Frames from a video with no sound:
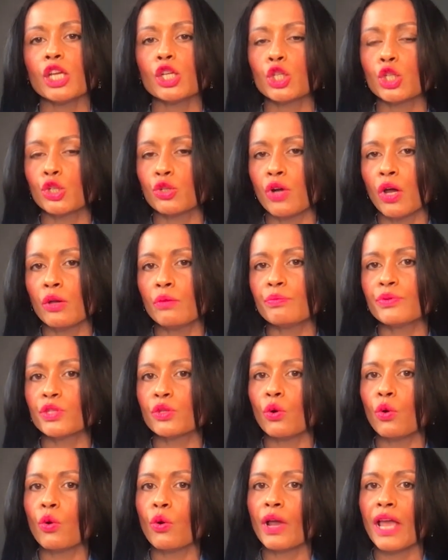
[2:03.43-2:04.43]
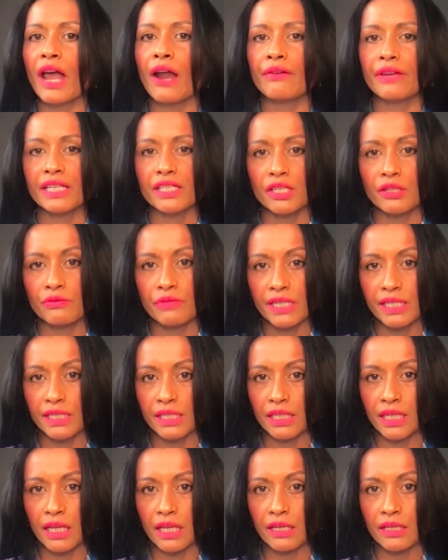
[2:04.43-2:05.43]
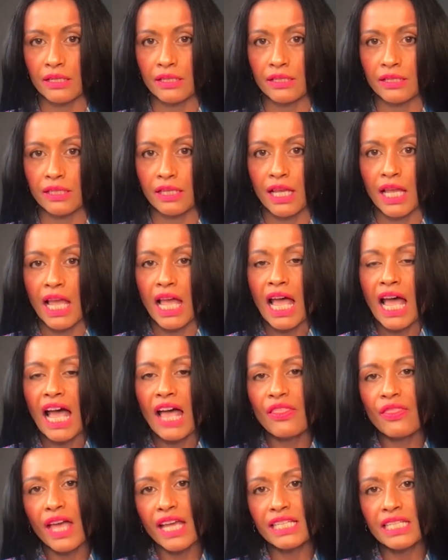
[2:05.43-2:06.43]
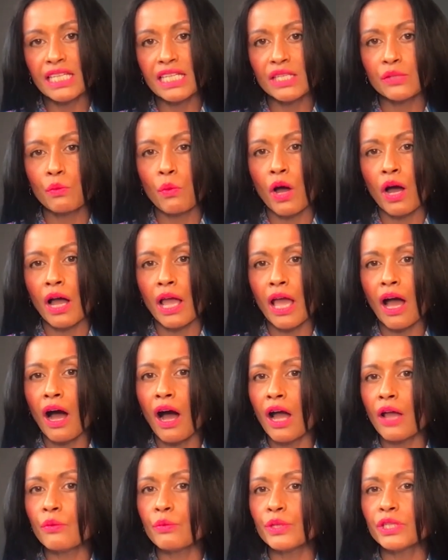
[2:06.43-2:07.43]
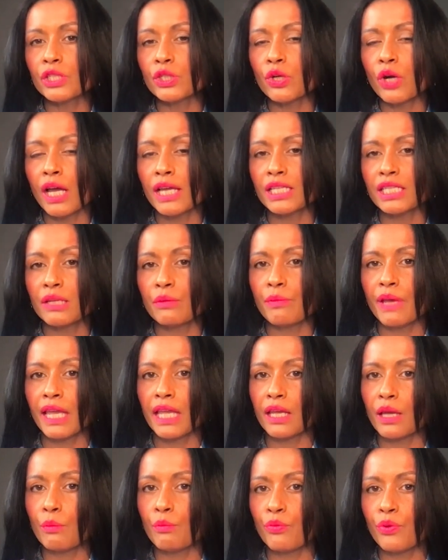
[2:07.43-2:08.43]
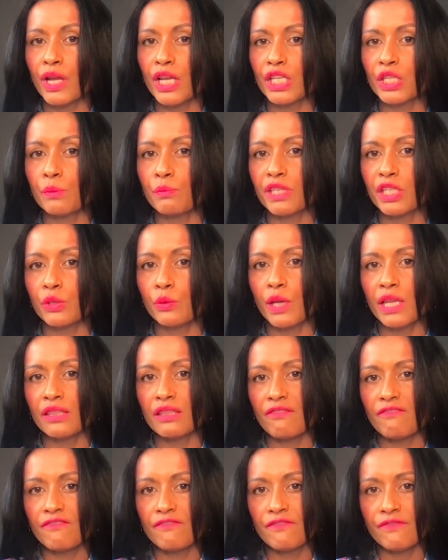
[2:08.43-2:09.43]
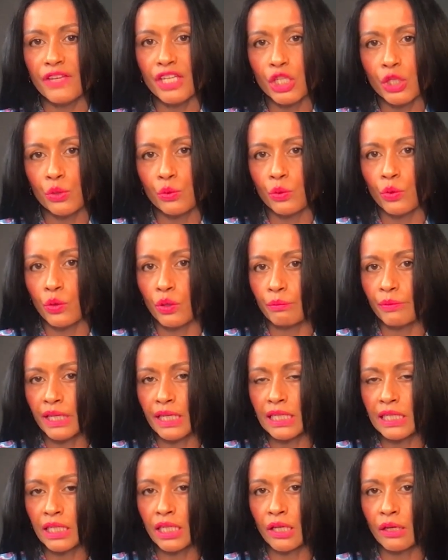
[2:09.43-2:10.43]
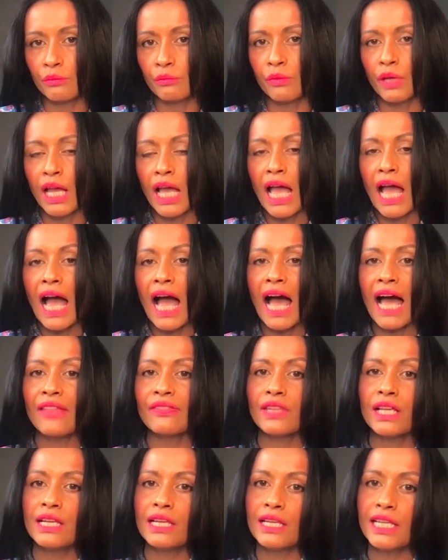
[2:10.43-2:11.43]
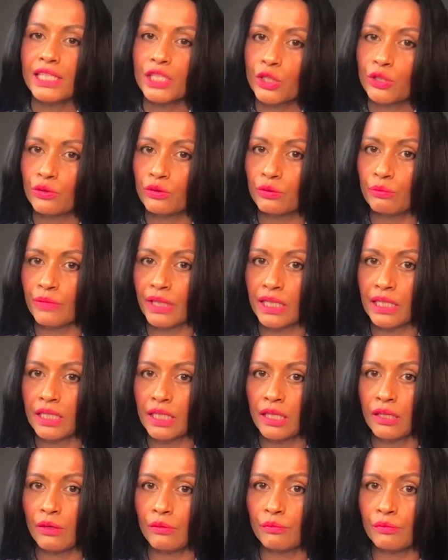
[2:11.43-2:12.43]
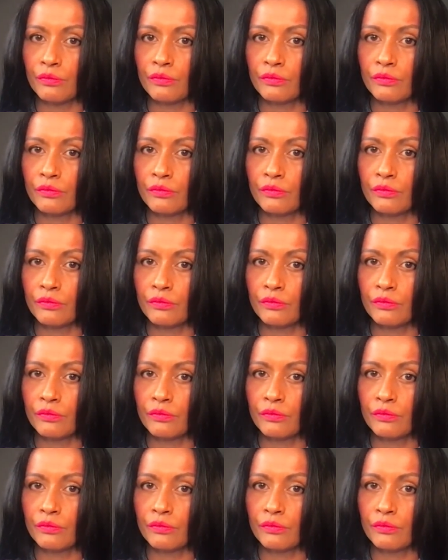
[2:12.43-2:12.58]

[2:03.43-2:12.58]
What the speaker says: tropes or characteristics. And that is why I was trying to make a bridge between the visual medium and the literal medium.